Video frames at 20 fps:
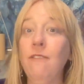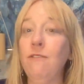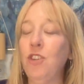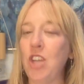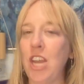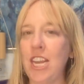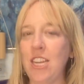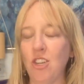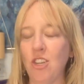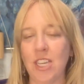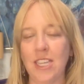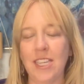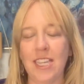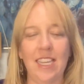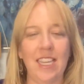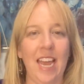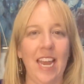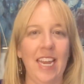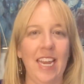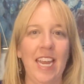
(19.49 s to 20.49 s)
of changes,
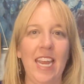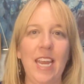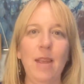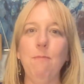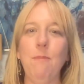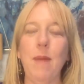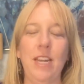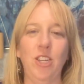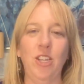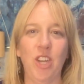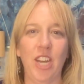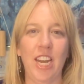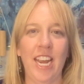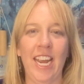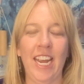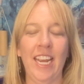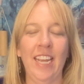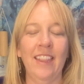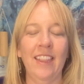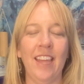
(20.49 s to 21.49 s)
as I keep
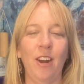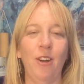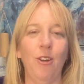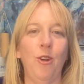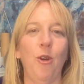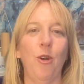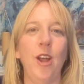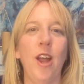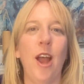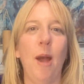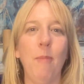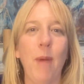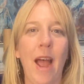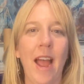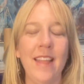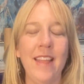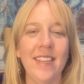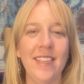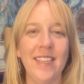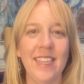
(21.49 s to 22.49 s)
mentioning, that are going on
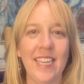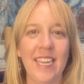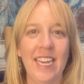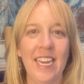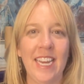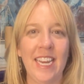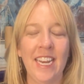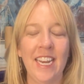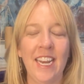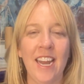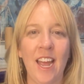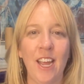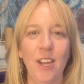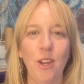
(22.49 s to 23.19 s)
behind the scene.